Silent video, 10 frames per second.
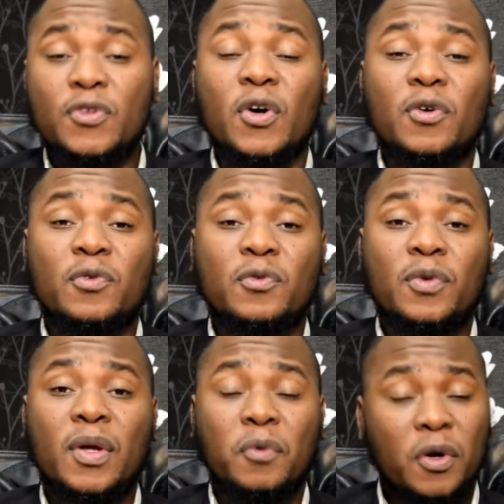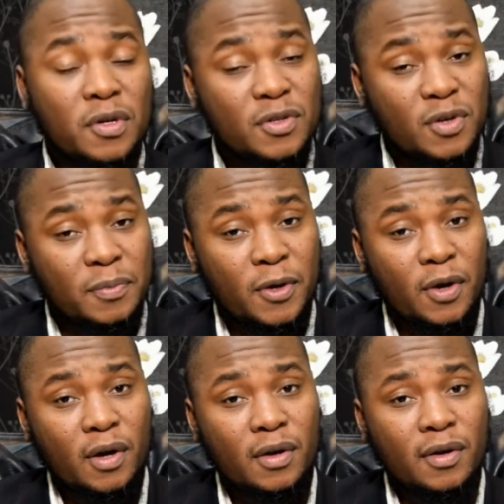So we're going to stop
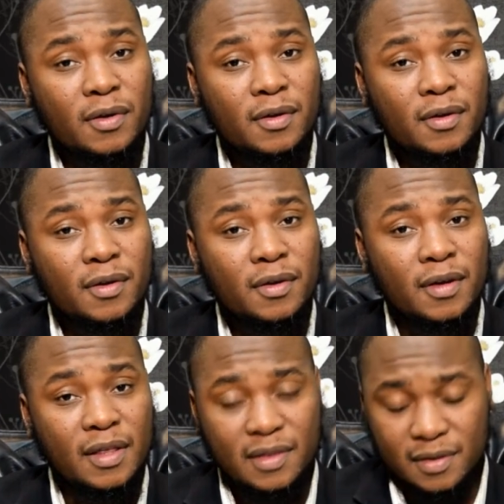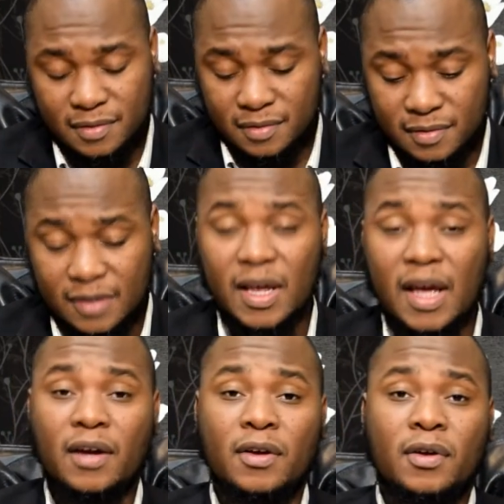here in this
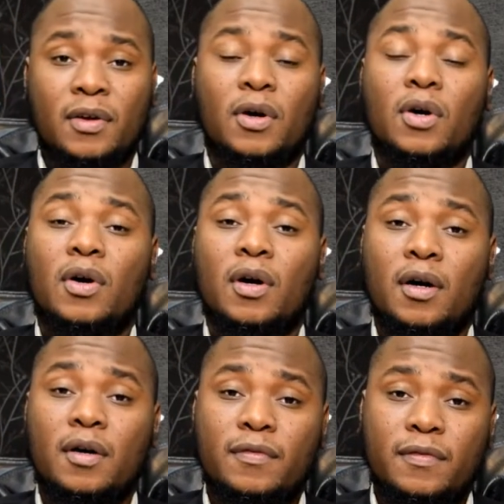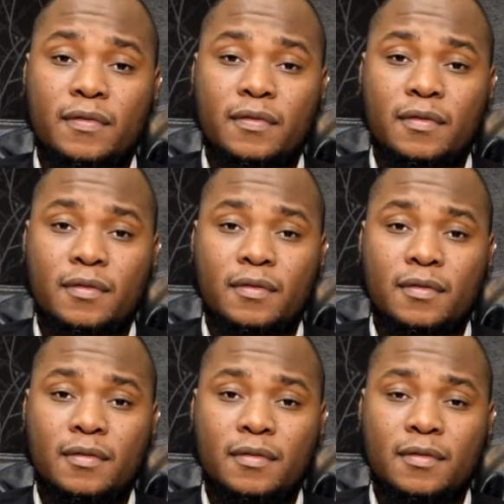setting of
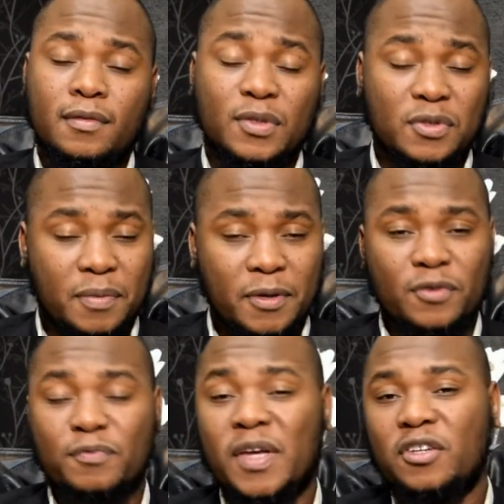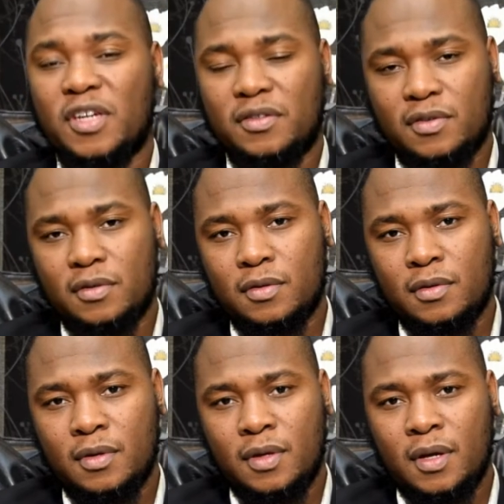the topic of patience.
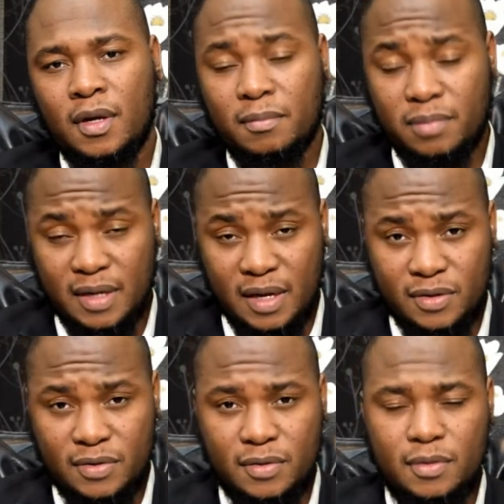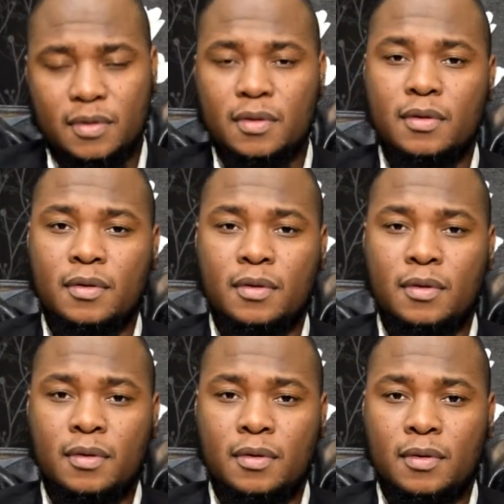Please
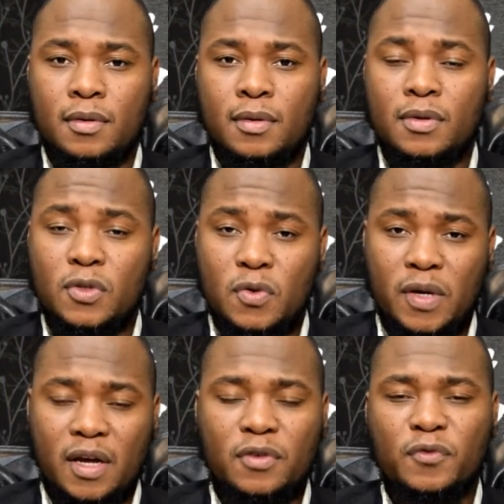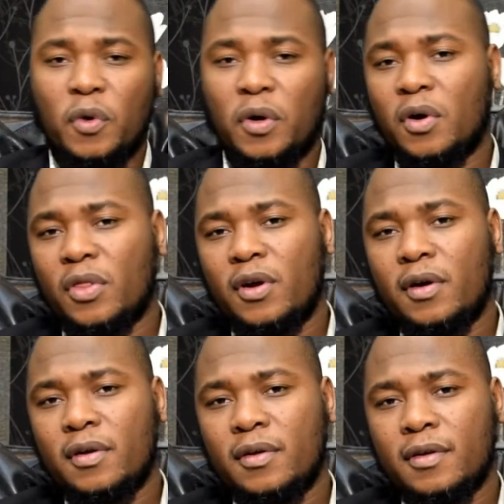tune in for
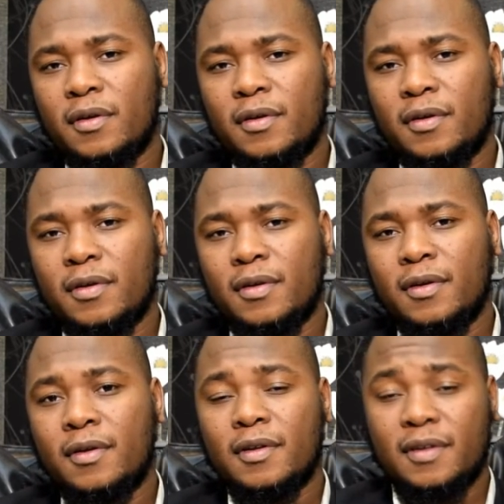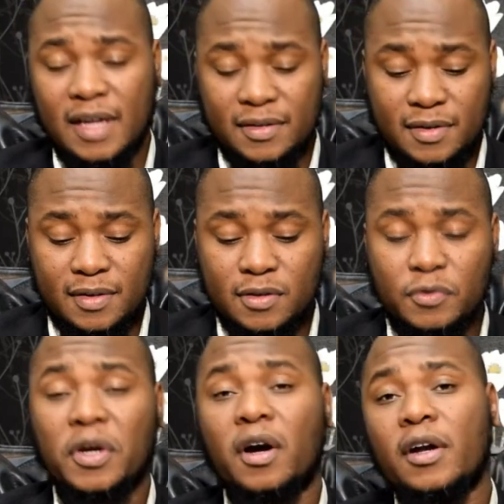other
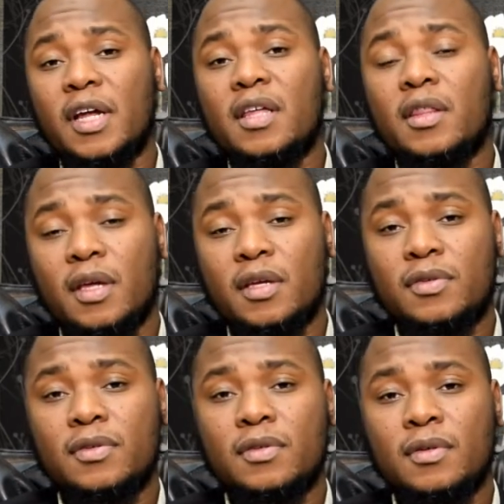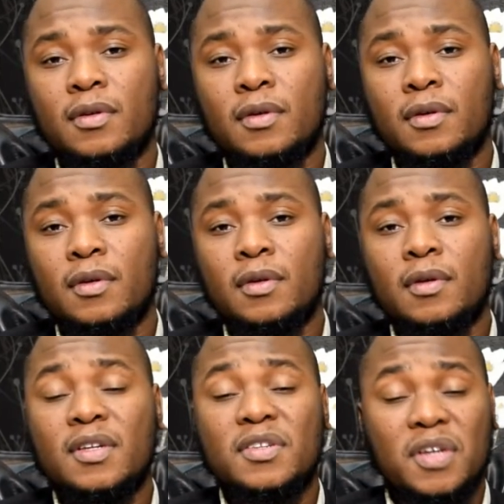lessons regarding this
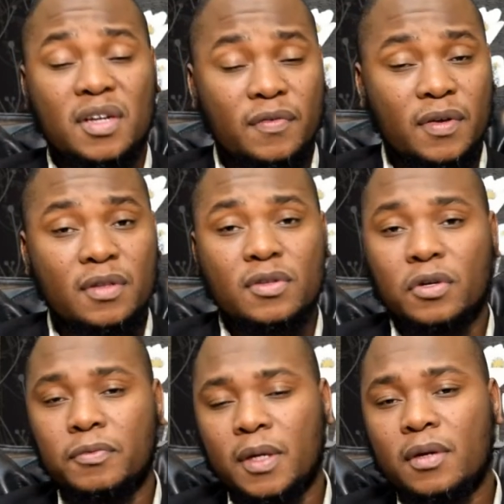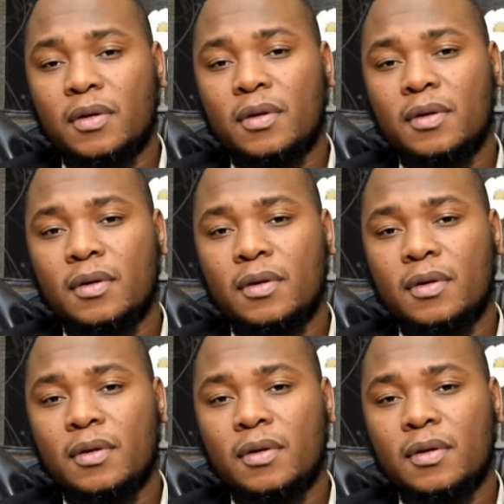significant topic